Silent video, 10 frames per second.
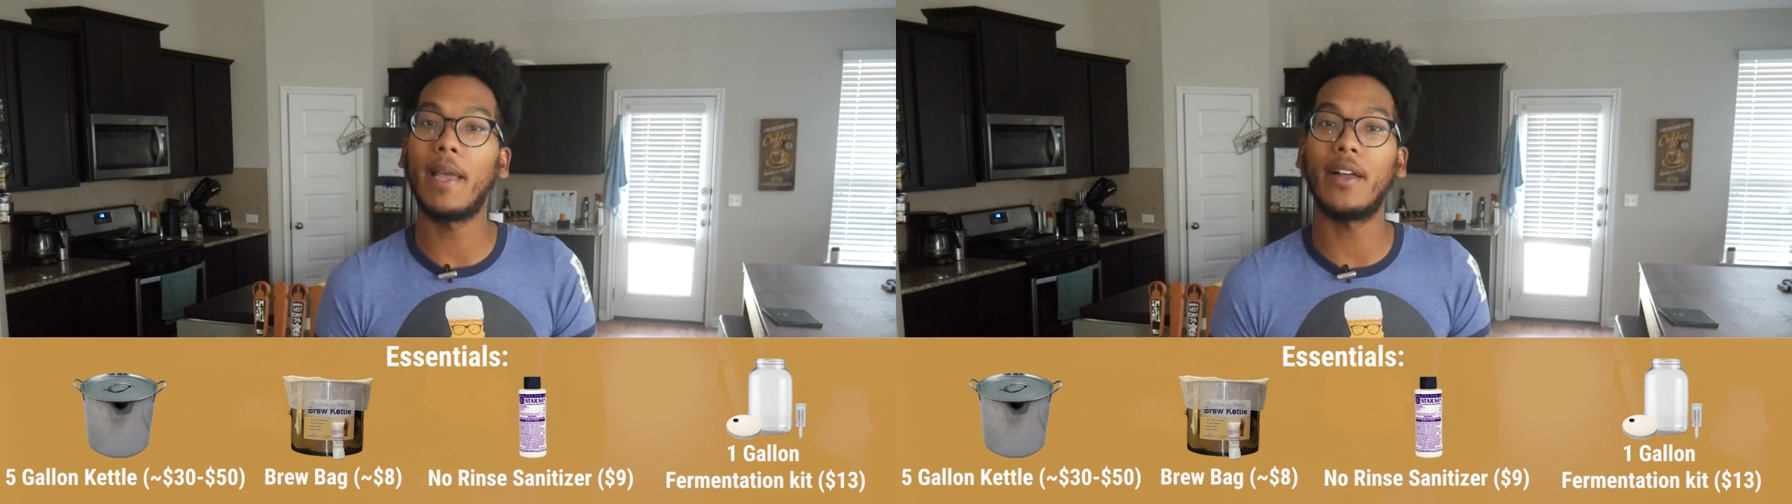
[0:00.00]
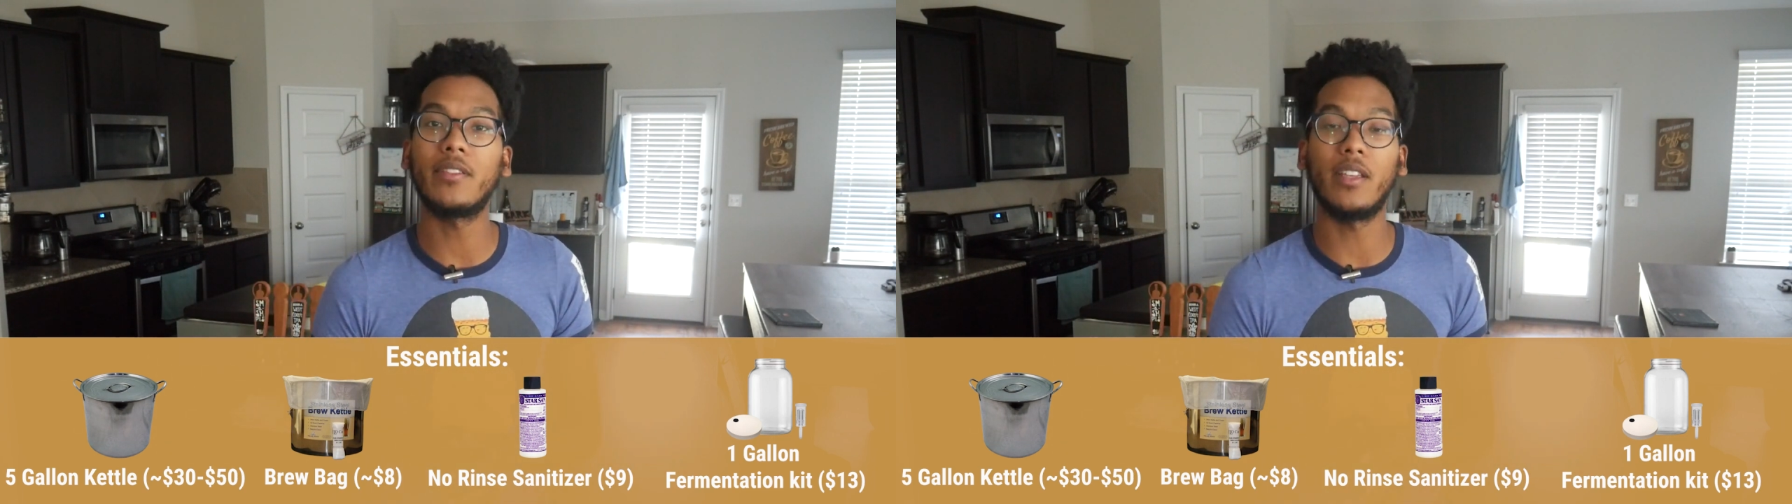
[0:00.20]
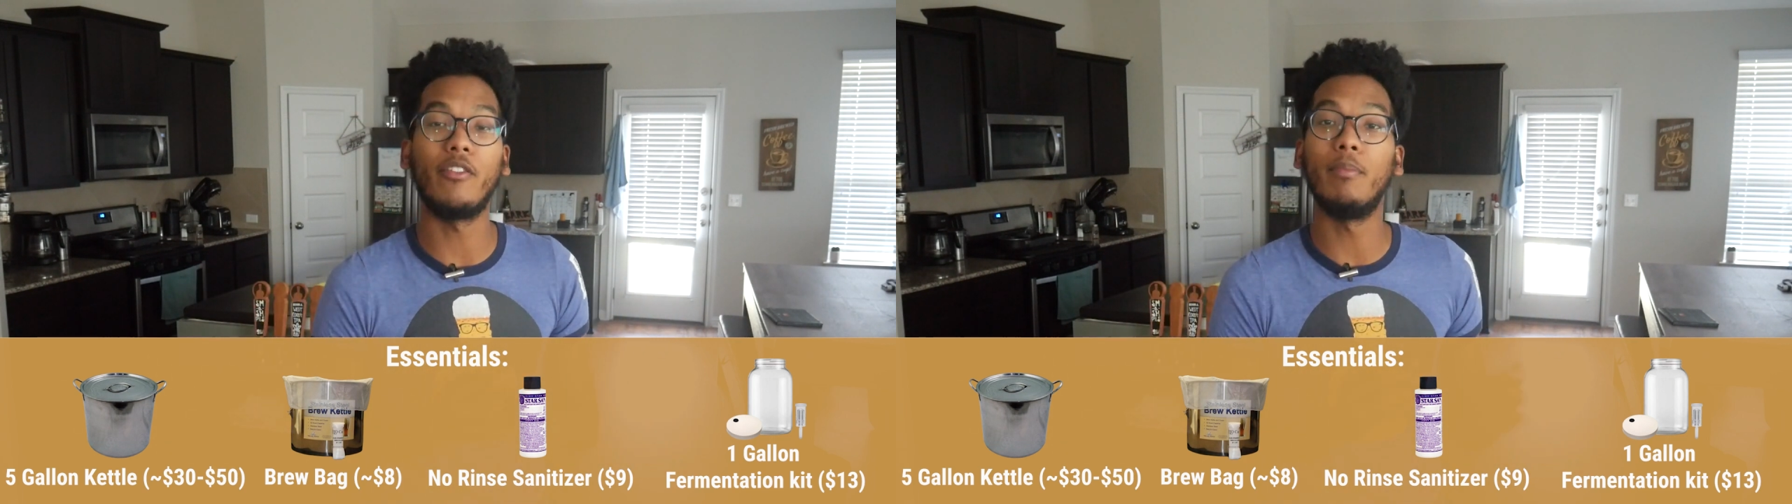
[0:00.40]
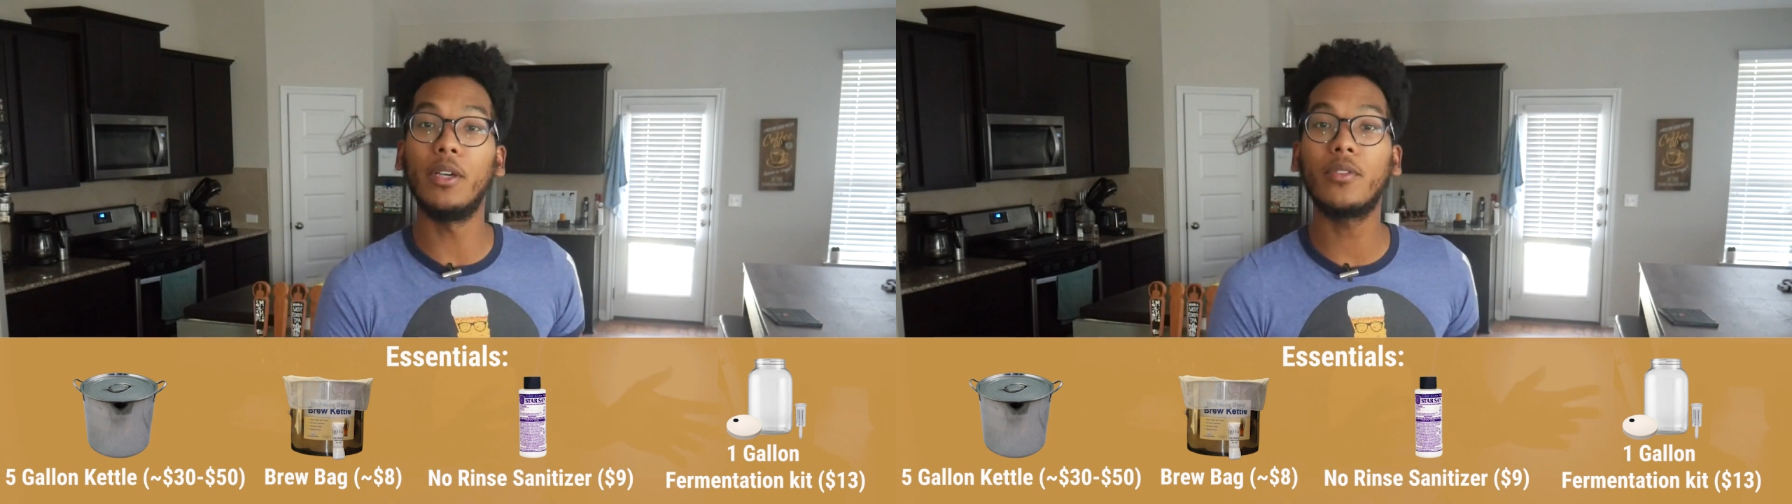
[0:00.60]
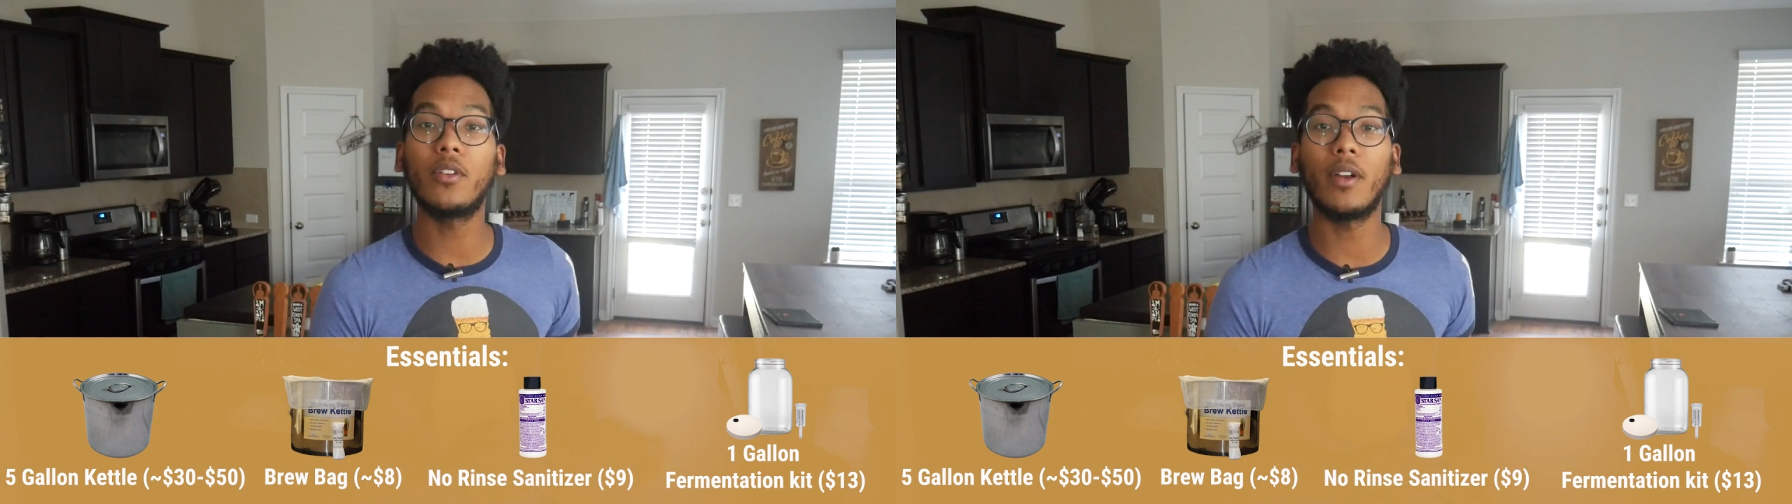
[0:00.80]
pounds of
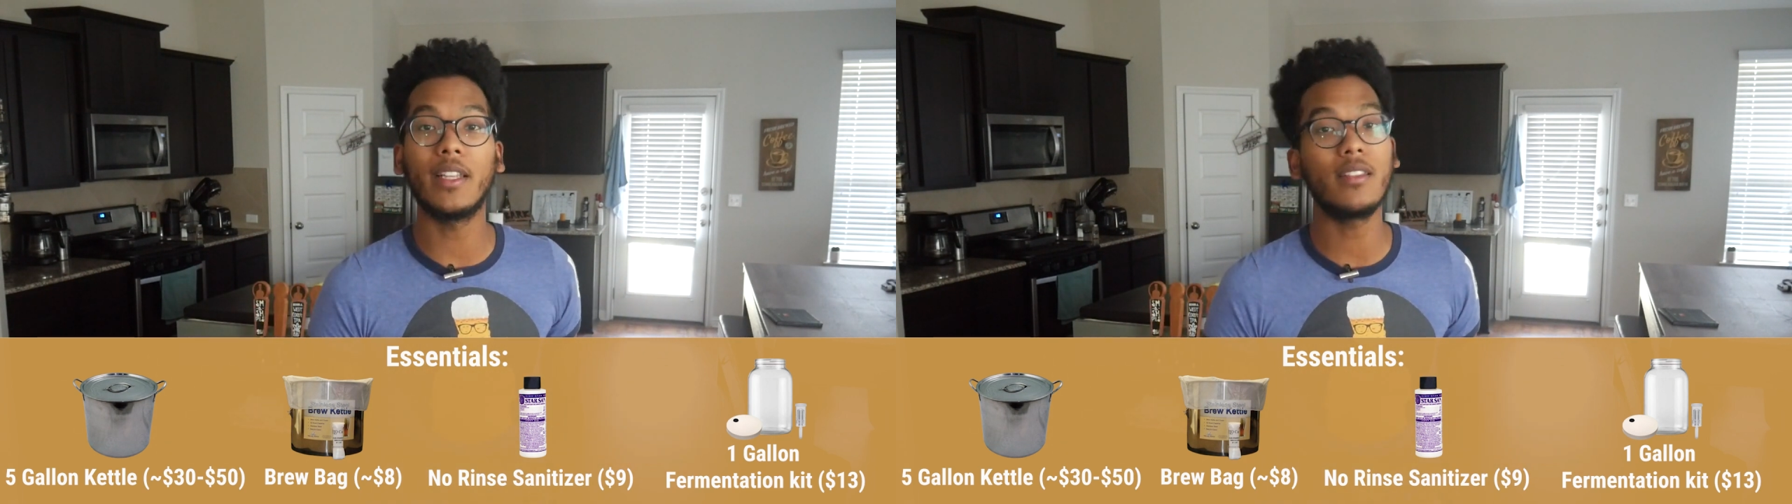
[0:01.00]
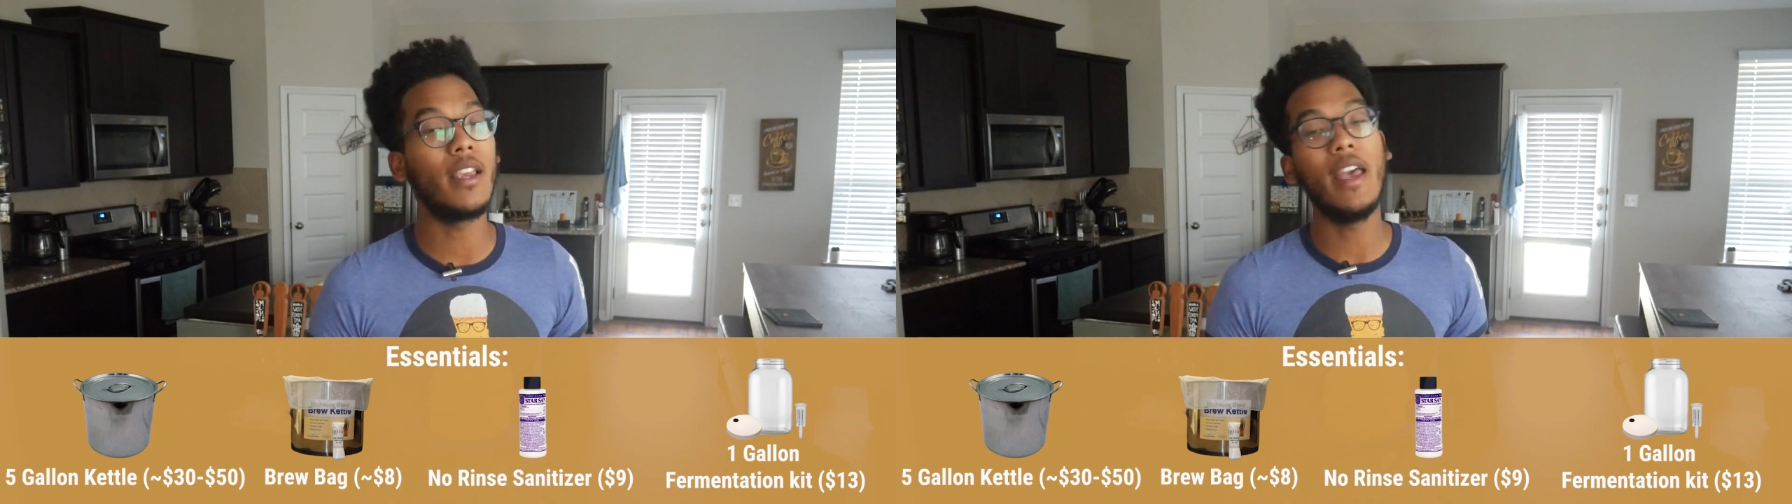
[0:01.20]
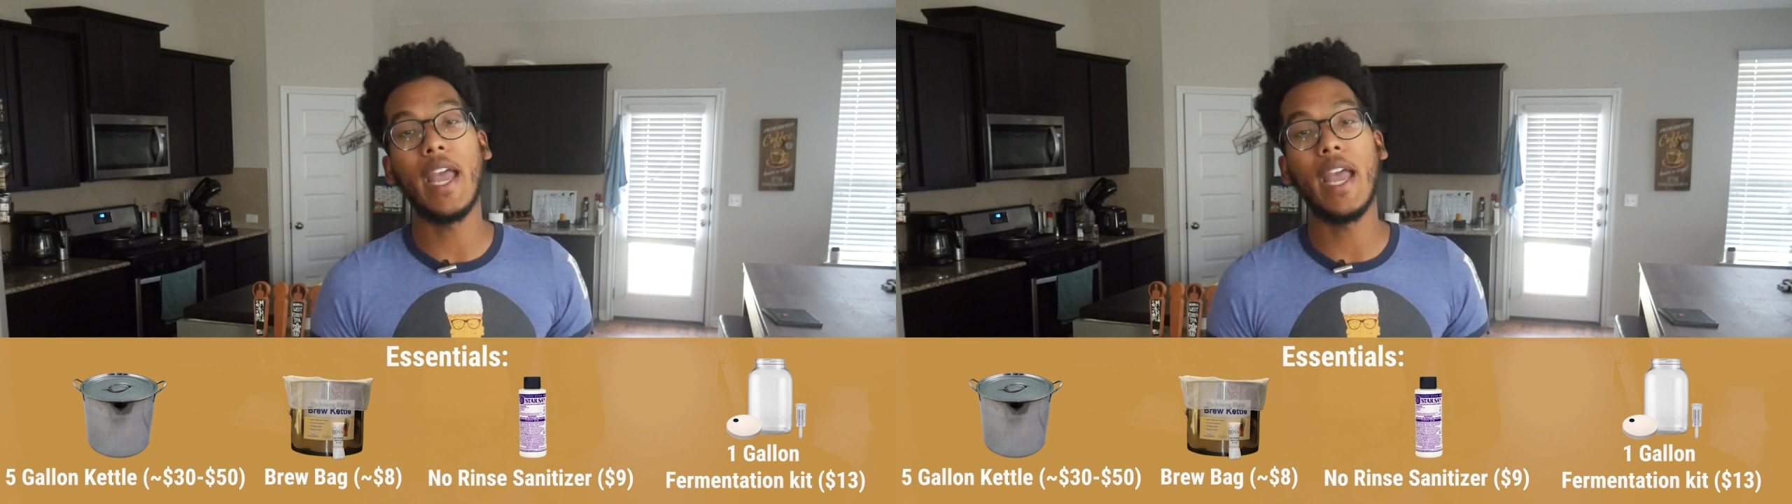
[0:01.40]
milled grains,